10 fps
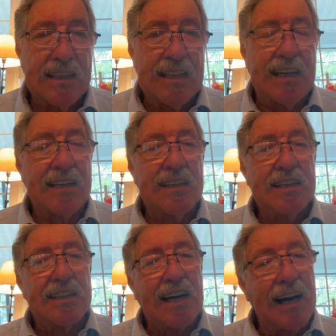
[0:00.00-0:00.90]

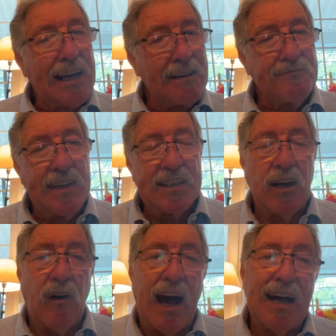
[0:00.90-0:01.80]
God,
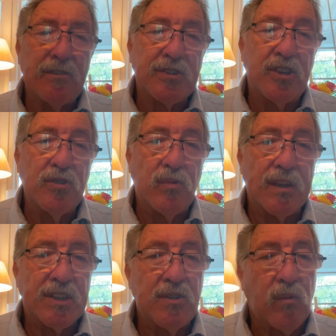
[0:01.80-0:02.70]
I'll do
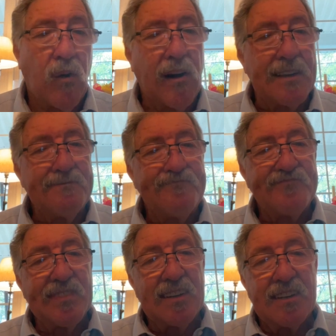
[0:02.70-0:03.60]
what you want
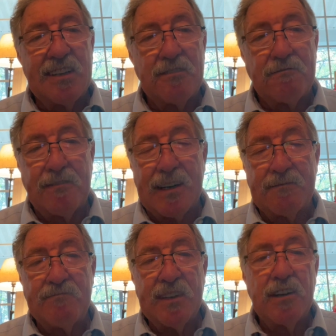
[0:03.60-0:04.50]
if
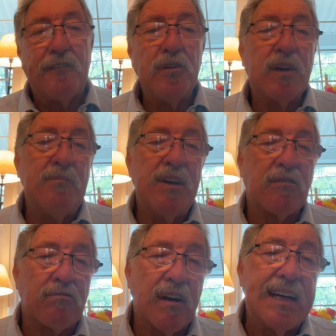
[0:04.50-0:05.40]
you give me a
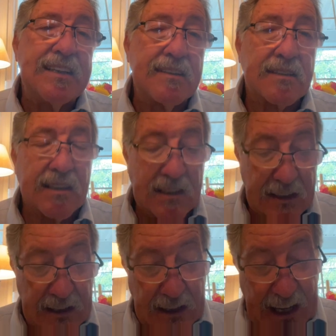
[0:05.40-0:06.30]
raise
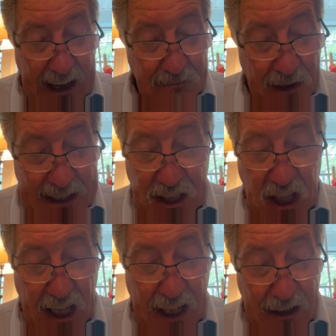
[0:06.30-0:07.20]
at my
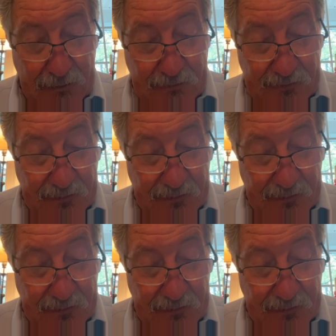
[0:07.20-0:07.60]
job."